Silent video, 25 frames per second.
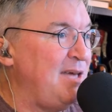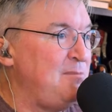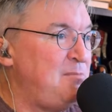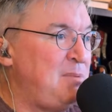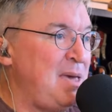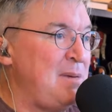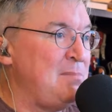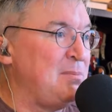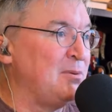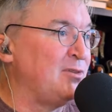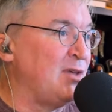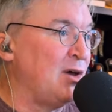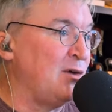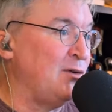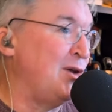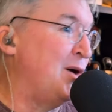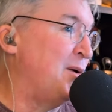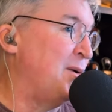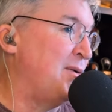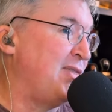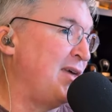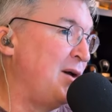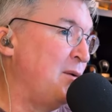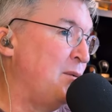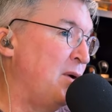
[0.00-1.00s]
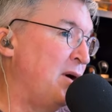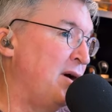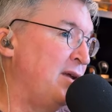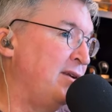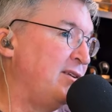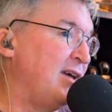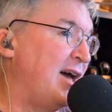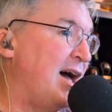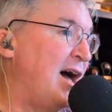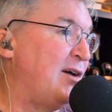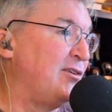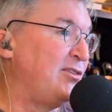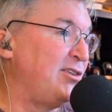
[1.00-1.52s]
People don't know what they
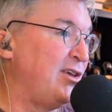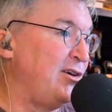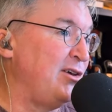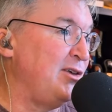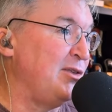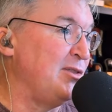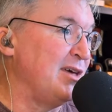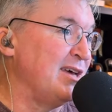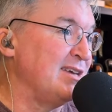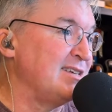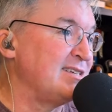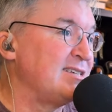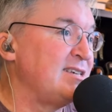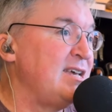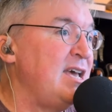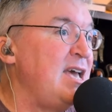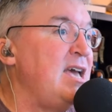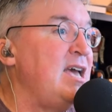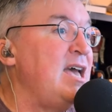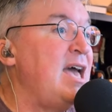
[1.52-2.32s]
want. I'll tell you this